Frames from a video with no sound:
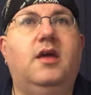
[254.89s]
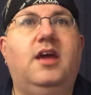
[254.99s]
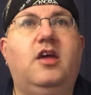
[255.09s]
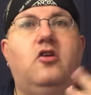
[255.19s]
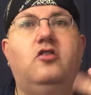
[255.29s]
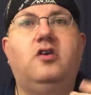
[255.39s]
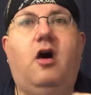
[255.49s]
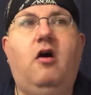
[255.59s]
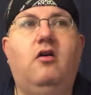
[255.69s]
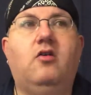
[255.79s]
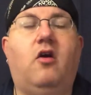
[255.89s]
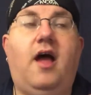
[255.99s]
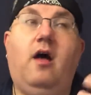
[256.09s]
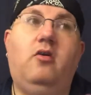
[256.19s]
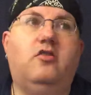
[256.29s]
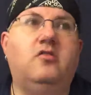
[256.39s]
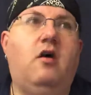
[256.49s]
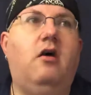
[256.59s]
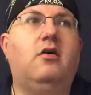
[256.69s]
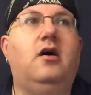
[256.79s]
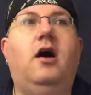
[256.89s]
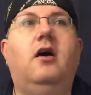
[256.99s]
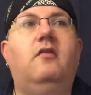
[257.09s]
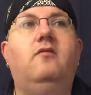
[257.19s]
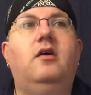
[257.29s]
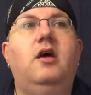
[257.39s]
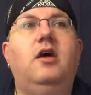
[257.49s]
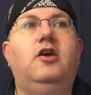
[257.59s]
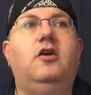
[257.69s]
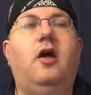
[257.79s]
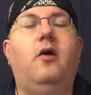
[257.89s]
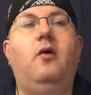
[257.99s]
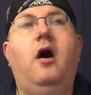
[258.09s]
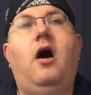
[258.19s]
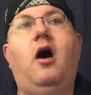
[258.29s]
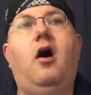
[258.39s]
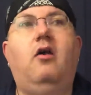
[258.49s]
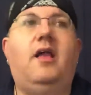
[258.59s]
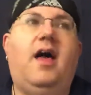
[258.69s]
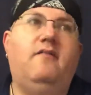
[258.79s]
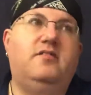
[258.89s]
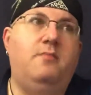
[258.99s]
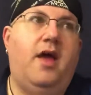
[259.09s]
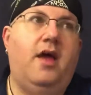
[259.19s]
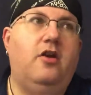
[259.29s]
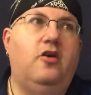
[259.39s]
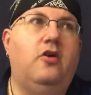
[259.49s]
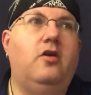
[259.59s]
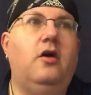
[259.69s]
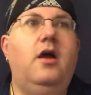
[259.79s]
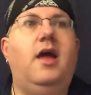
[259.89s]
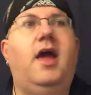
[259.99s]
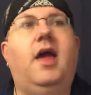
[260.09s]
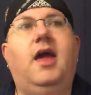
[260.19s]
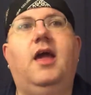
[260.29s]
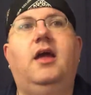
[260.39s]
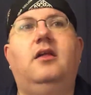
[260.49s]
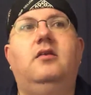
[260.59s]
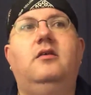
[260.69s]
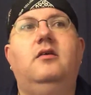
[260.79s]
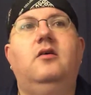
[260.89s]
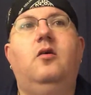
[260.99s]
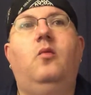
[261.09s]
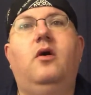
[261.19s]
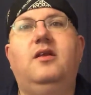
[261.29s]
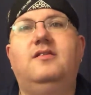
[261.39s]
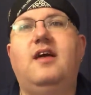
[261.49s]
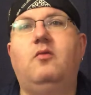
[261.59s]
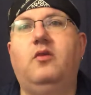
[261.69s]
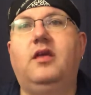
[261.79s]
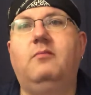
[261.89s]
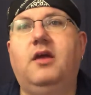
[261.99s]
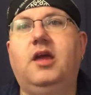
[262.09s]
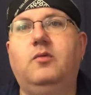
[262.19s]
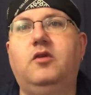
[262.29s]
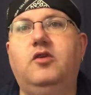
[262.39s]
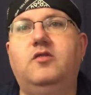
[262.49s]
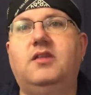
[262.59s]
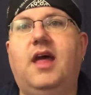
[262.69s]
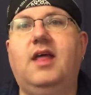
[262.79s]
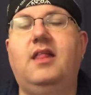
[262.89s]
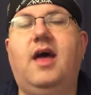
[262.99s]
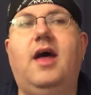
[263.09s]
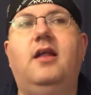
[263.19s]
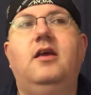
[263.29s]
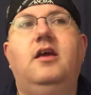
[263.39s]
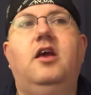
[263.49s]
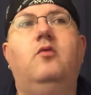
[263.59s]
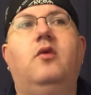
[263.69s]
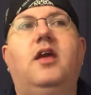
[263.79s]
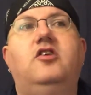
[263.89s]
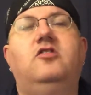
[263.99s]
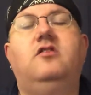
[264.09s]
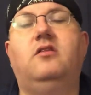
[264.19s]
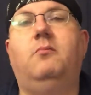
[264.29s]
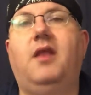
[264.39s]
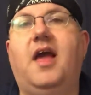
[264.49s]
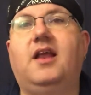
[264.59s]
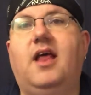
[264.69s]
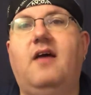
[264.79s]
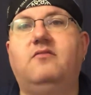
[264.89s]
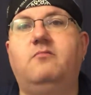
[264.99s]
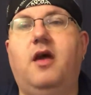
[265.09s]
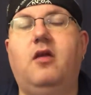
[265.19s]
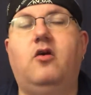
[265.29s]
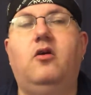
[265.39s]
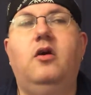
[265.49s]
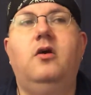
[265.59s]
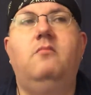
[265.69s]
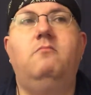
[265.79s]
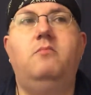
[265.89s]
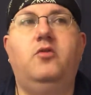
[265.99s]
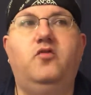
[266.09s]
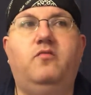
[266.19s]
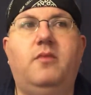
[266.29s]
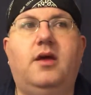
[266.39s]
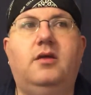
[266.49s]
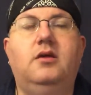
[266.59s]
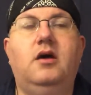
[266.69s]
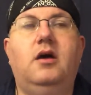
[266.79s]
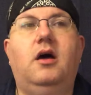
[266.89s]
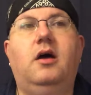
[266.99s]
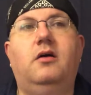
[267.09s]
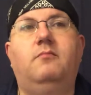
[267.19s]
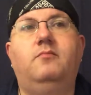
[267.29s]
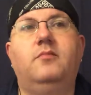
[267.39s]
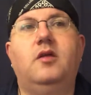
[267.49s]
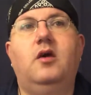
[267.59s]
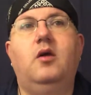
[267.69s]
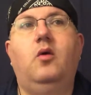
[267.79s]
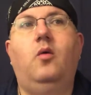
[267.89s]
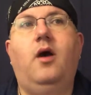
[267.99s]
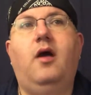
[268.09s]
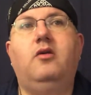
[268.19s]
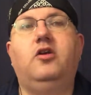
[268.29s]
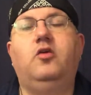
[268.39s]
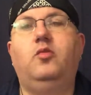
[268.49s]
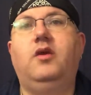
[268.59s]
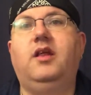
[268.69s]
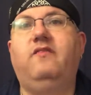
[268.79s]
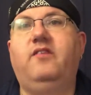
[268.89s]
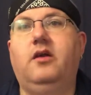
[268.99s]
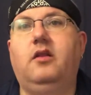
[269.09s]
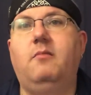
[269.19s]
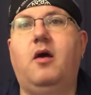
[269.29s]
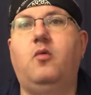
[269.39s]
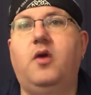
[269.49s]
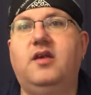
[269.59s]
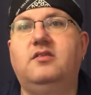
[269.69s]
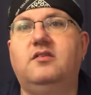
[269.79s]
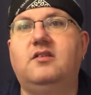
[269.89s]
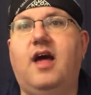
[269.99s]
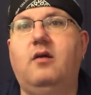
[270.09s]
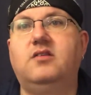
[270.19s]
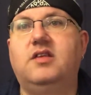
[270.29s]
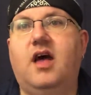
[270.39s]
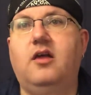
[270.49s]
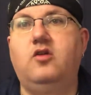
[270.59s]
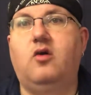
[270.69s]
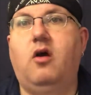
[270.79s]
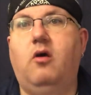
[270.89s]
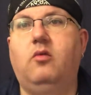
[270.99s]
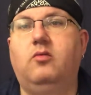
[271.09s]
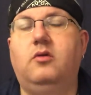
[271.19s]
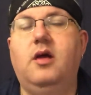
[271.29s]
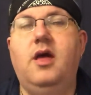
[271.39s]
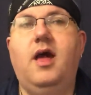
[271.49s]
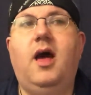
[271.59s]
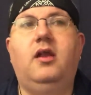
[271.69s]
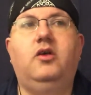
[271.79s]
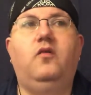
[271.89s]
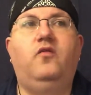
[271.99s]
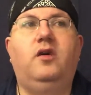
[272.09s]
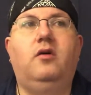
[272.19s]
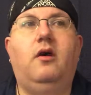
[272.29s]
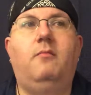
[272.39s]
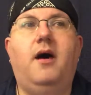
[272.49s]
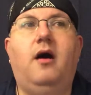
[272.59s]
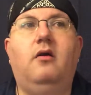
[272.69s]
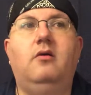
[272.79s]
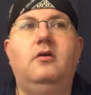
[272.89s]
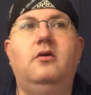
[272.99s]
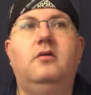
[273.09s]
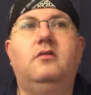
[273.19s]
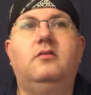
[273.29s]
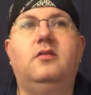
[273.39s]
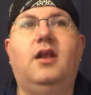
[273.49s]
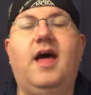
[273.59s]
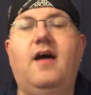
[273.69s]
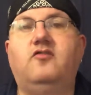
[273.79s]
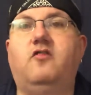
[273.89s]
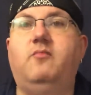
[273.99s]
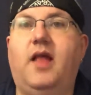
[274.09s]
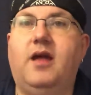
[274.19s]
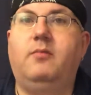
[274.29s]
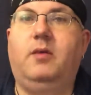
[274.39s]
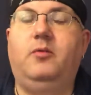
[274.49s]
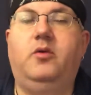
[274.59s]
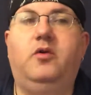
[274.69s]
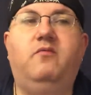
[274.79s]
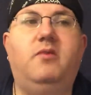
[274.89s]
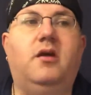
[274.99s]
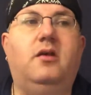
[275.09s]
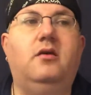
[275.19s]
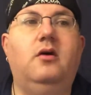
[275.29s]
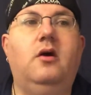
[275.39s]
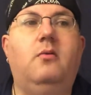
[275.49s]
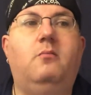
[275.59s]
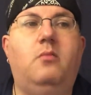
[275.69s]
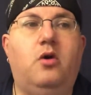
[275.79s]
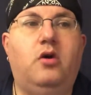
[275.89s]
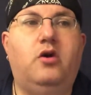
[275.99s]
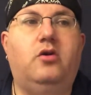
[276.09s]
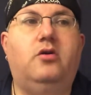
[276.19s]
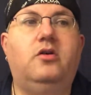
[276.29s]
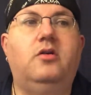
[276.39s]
inner talk or outer talk of, all lives matter, and what does that really mean when you say that in relation to the Black Lives Matter movement? How do you really feel about races outside your own? How do you feel about the lives of black people who've been murdered